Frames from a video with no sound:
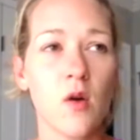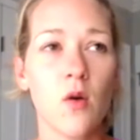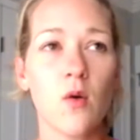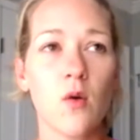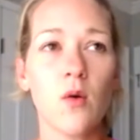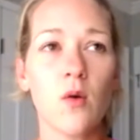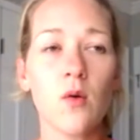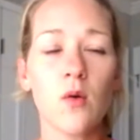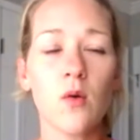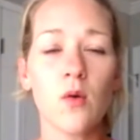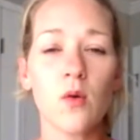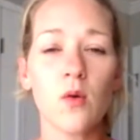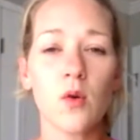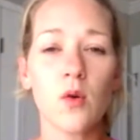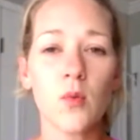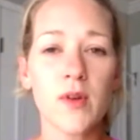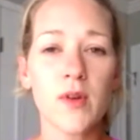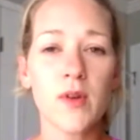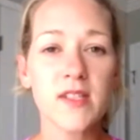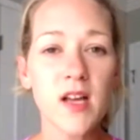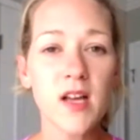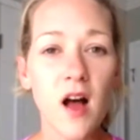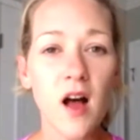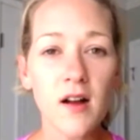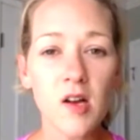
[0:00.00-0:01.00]
or we
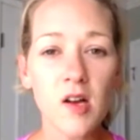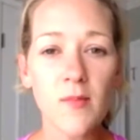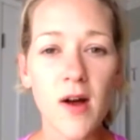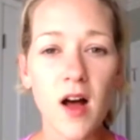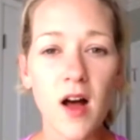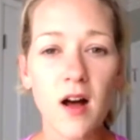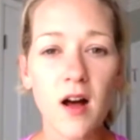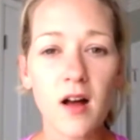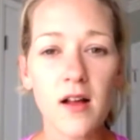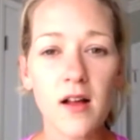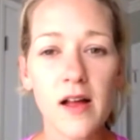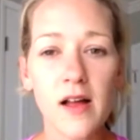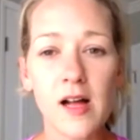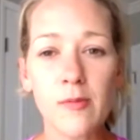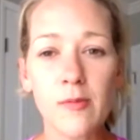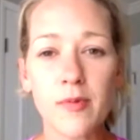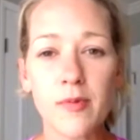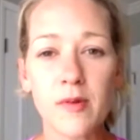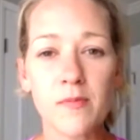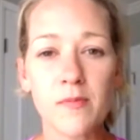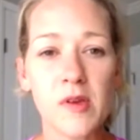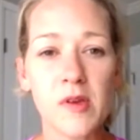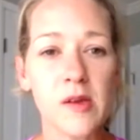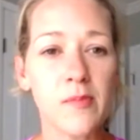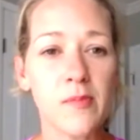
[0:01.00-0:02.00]
talk about
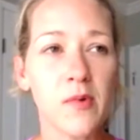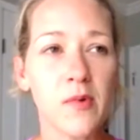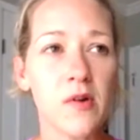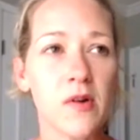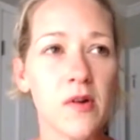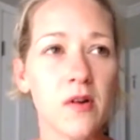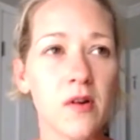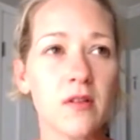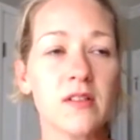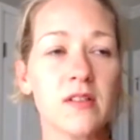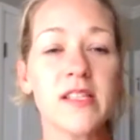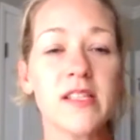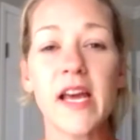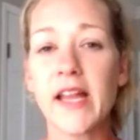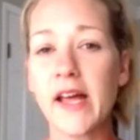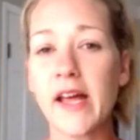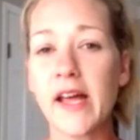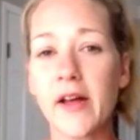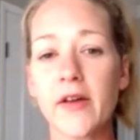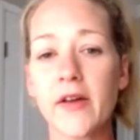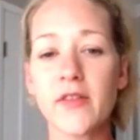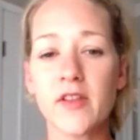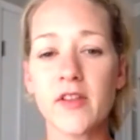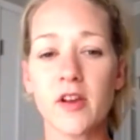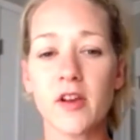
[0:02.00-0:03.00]
helping people get
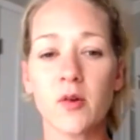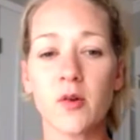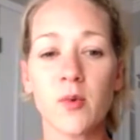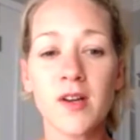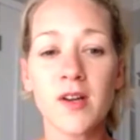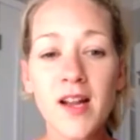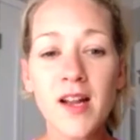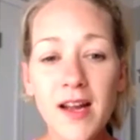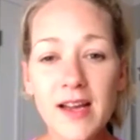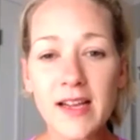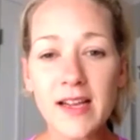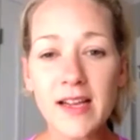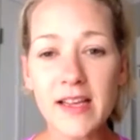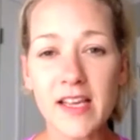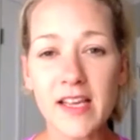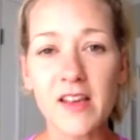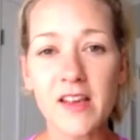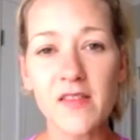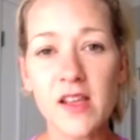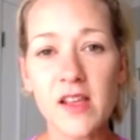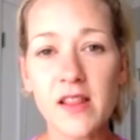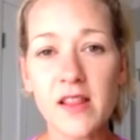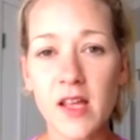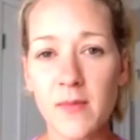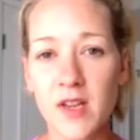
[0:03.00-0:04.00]
healthier, we're not
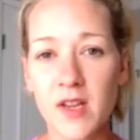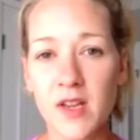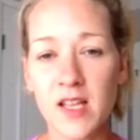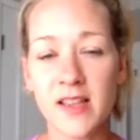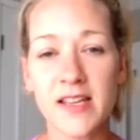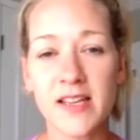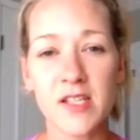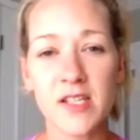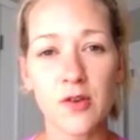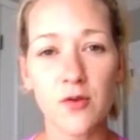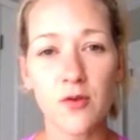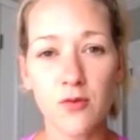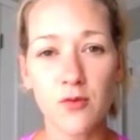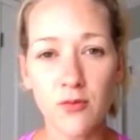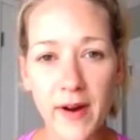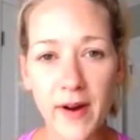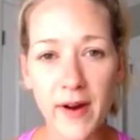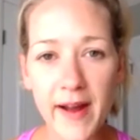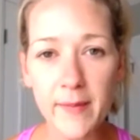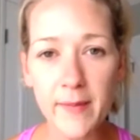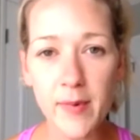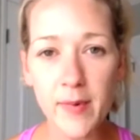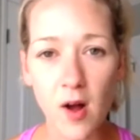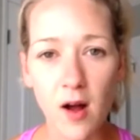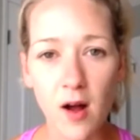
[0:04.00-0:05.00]
giving them anything to
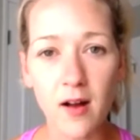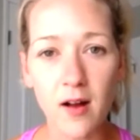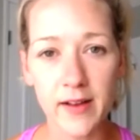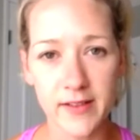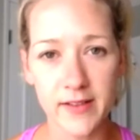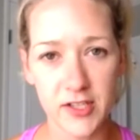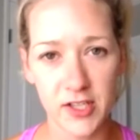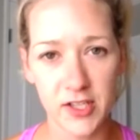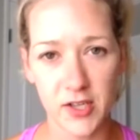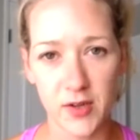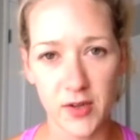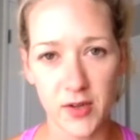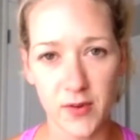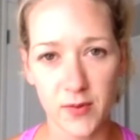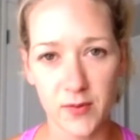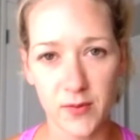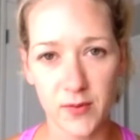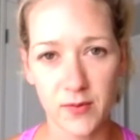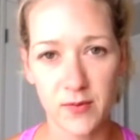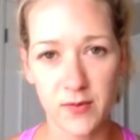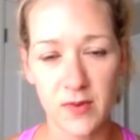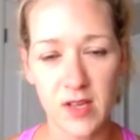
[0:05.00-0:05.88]
grab onto.